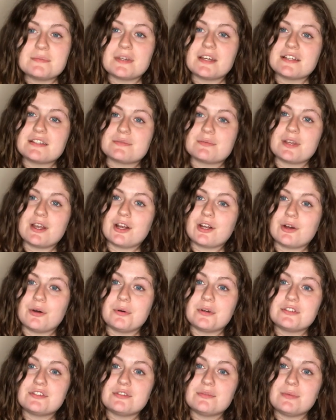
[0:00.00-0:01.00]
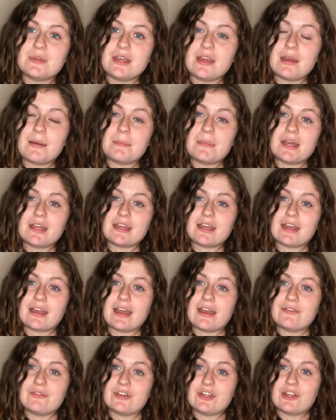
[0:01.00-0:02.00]
because we are going to be making
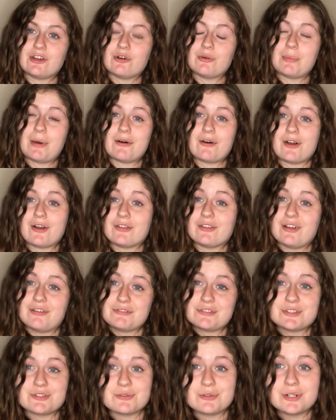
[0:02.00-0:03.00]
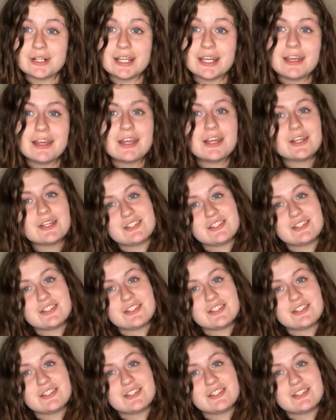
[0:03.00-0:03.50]
a video about our love story